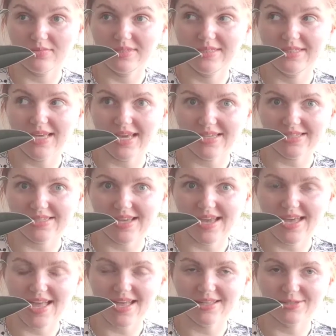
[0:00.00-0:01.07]
Yes,
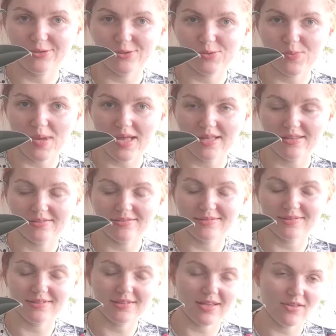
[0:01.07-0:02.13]
I had to spend
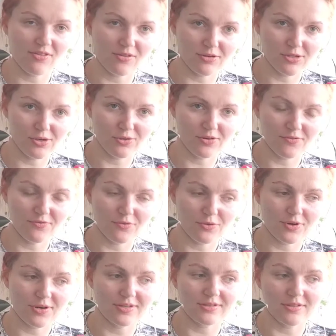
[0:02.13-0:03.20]
another $1
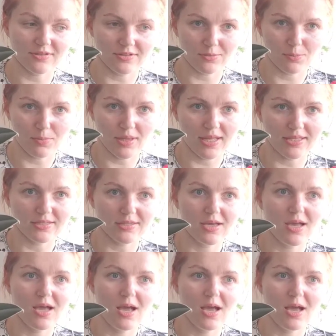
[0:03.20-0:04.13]
for another plant,